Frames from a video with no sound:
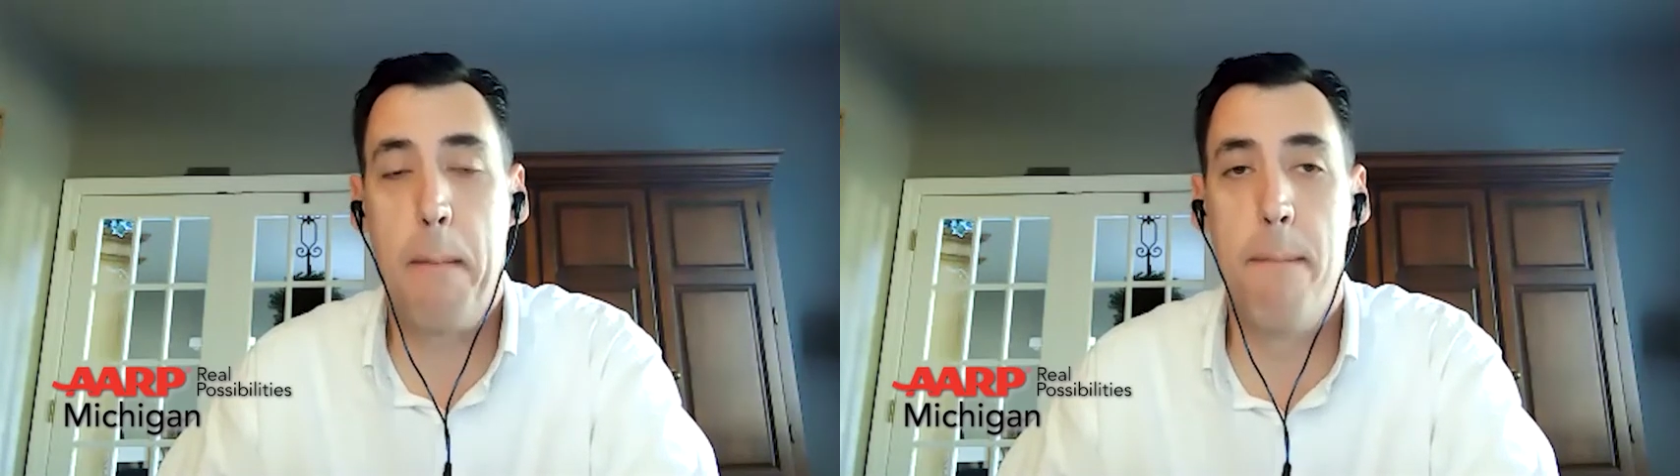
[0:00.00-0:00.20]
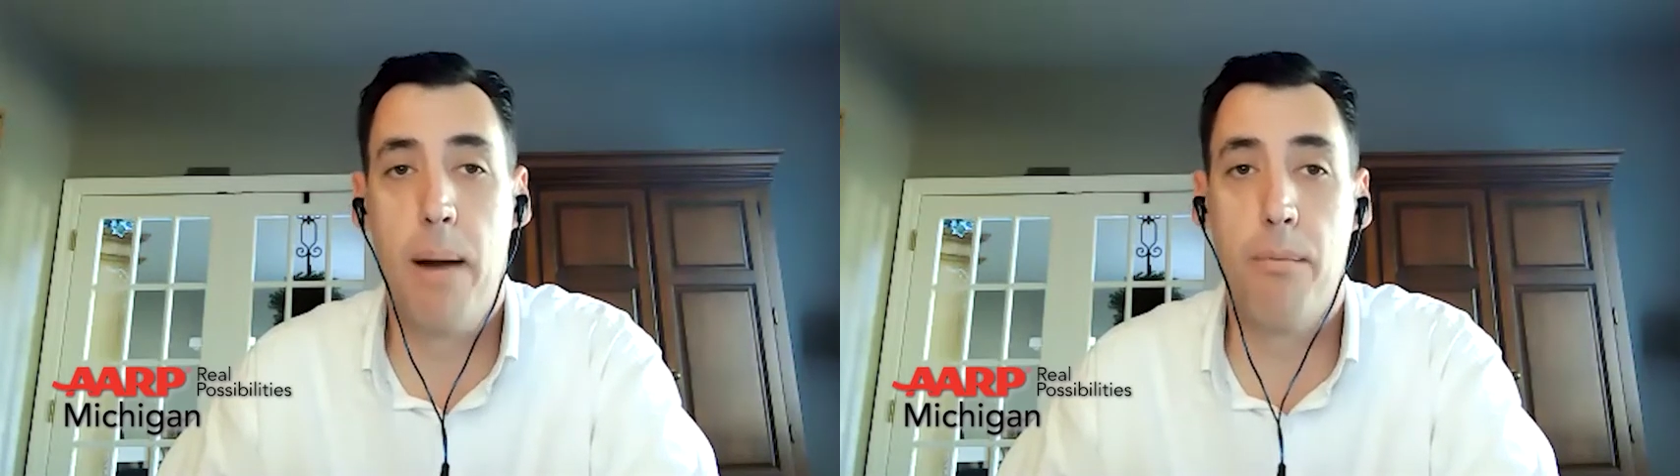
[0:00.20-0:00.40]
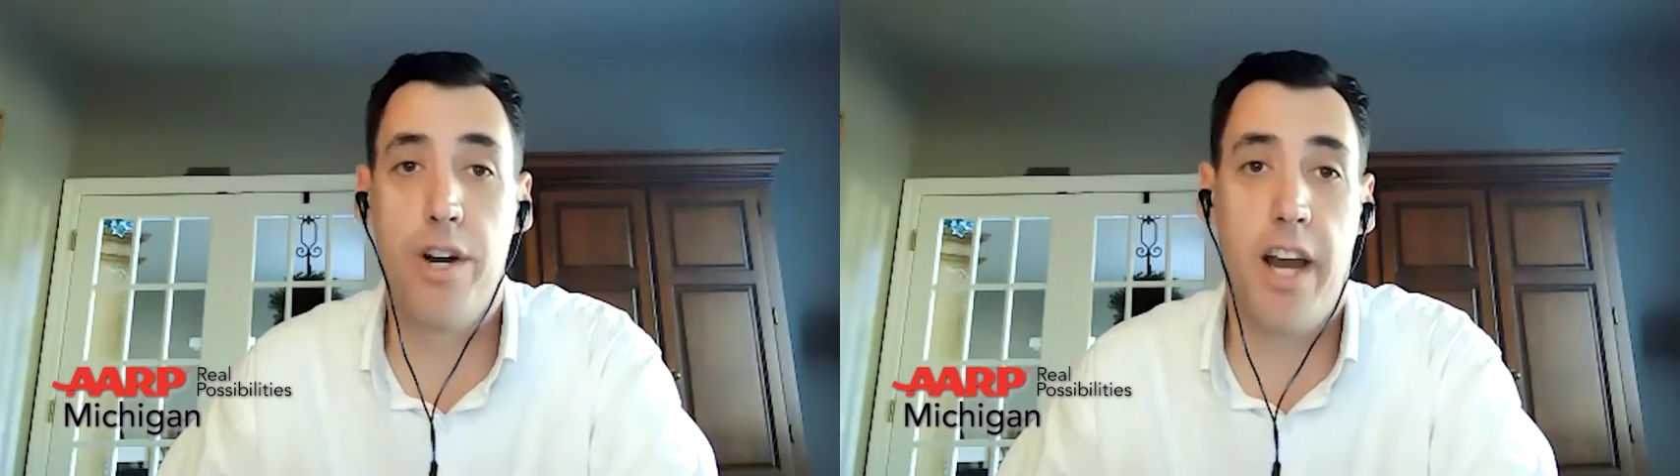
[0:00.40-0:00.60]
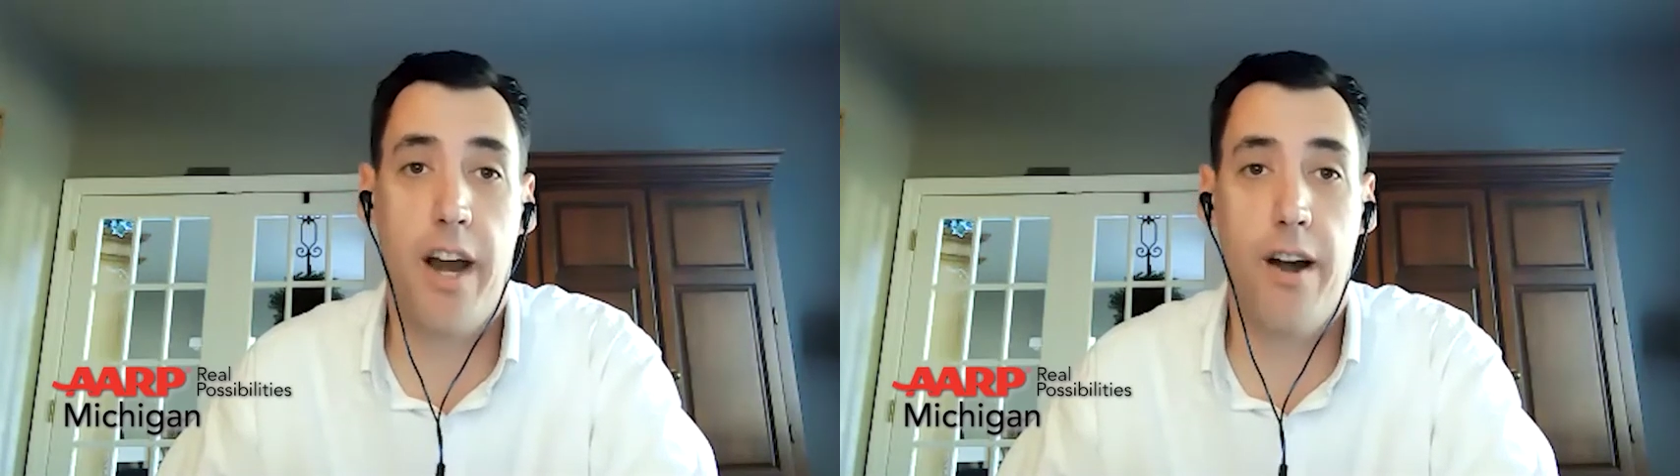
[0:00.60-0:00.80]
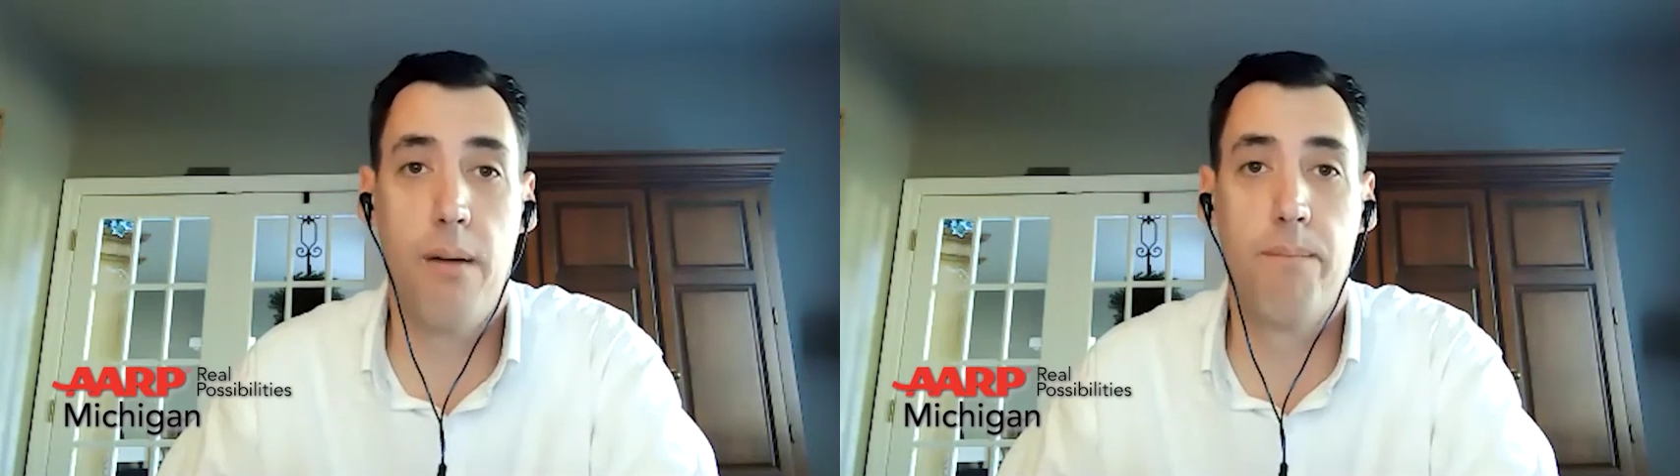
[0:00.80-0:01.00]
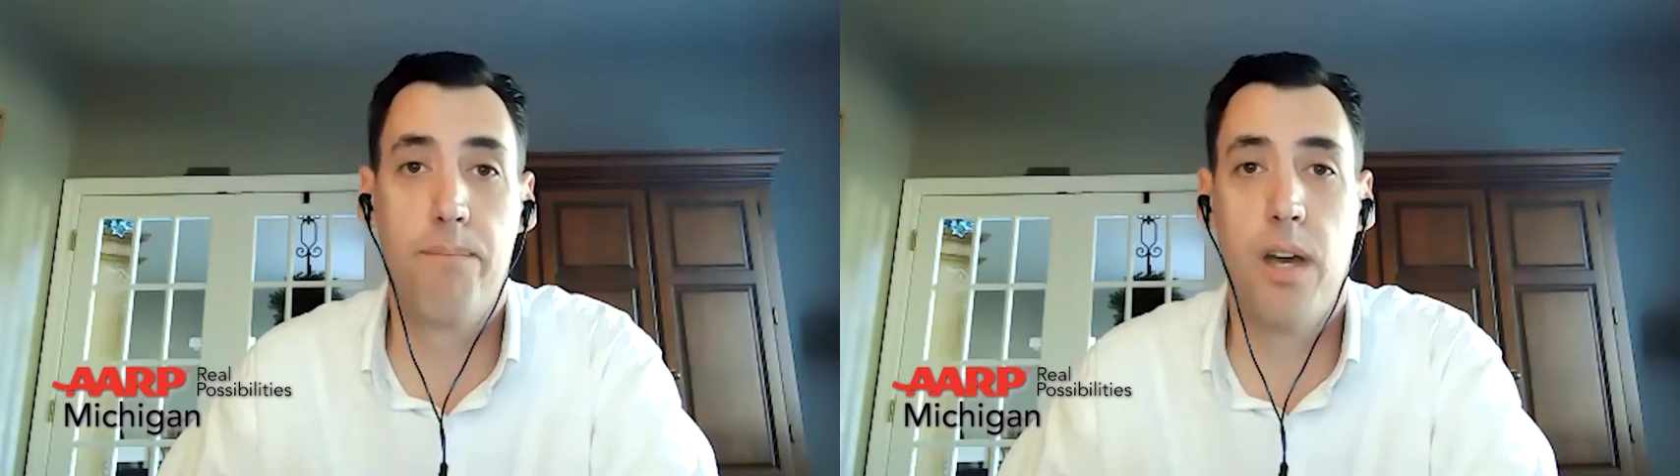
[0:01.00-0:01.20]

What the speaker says: memory care,